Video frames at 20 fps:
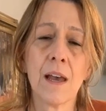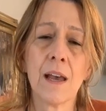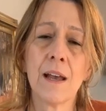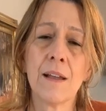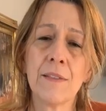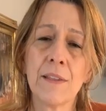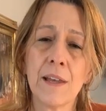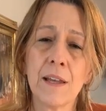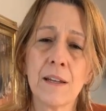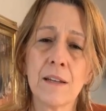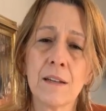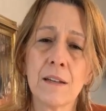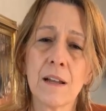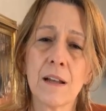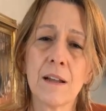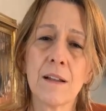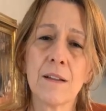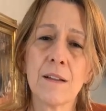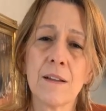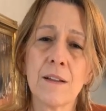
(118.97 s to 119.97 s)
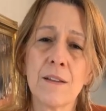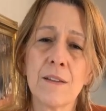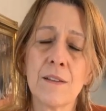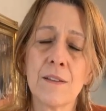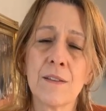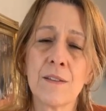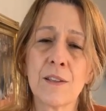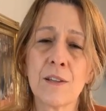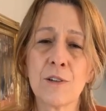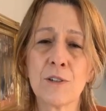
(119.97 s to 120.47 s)
And then
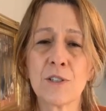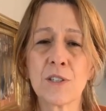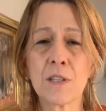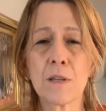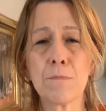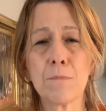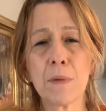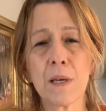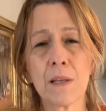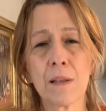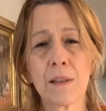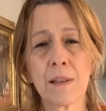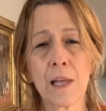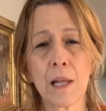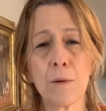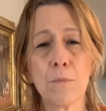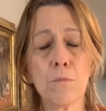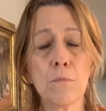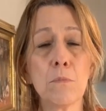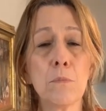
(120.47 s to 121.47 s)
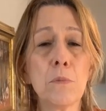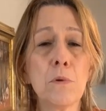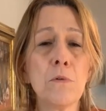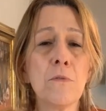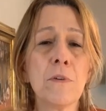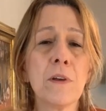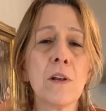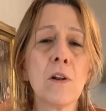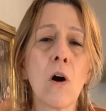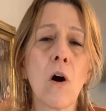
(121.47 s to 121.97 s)
there's the myth that
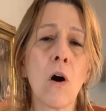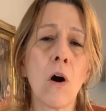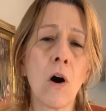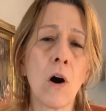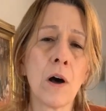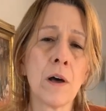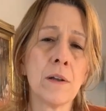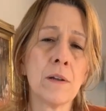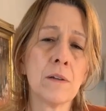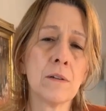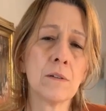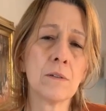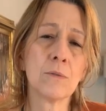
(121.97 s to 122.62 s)
moving on